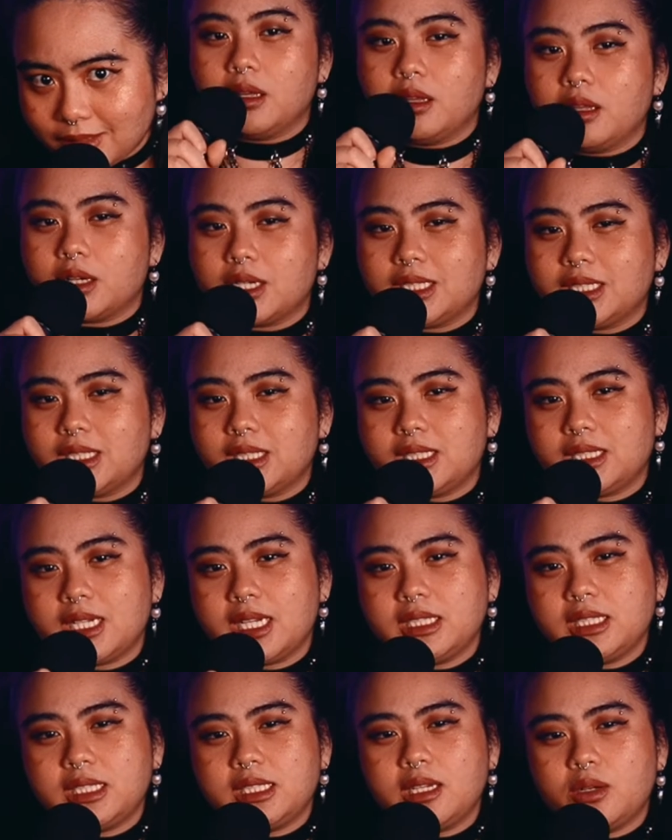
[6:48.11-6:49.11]
There is a
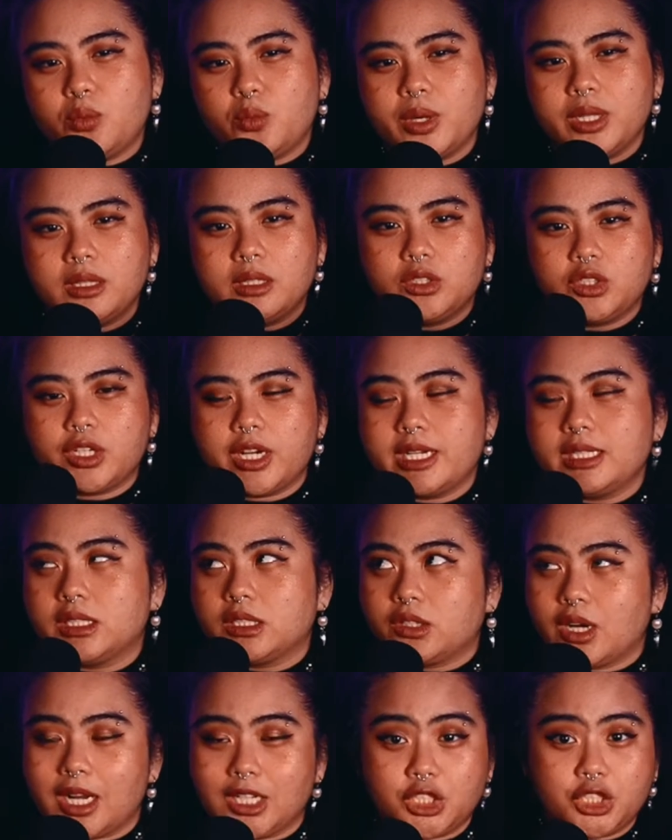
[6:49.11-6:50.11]
sense that when the
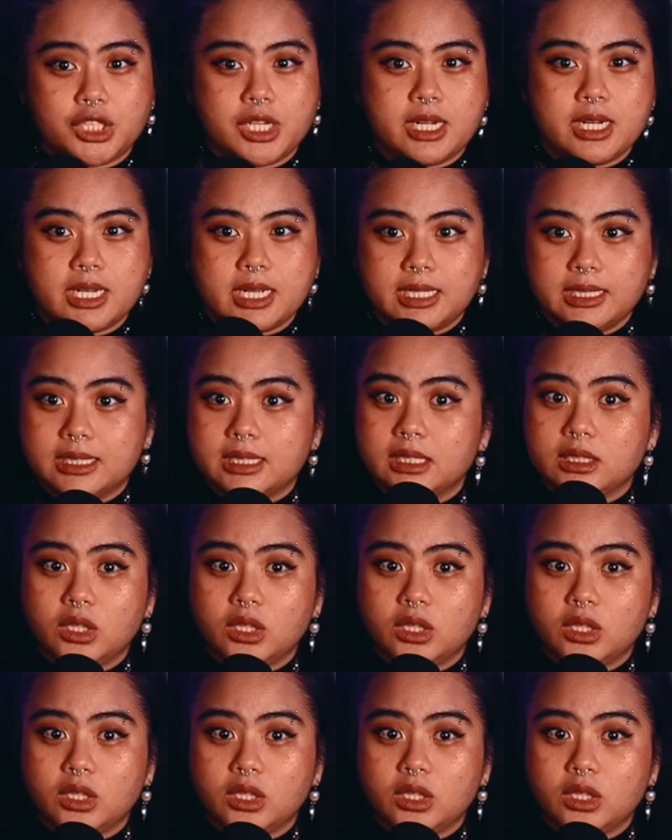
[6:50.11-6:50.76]
transgression isn't